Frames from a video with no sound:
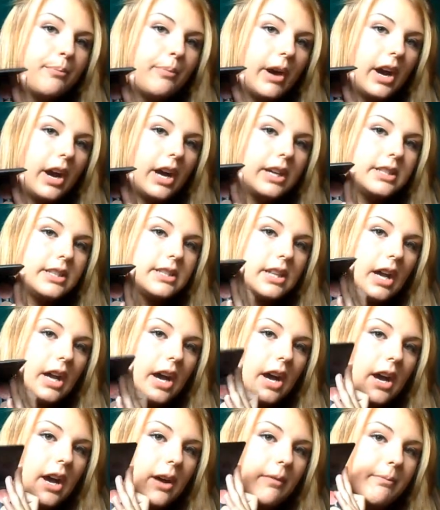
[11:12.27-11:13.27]
but
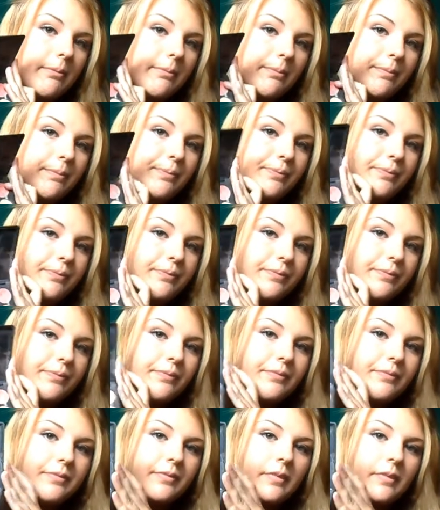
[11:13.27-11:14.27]

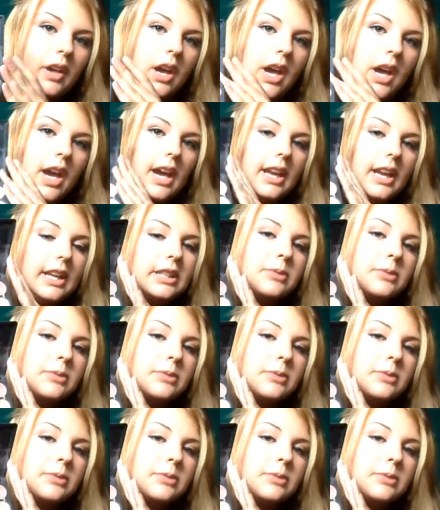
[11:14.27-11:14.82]
it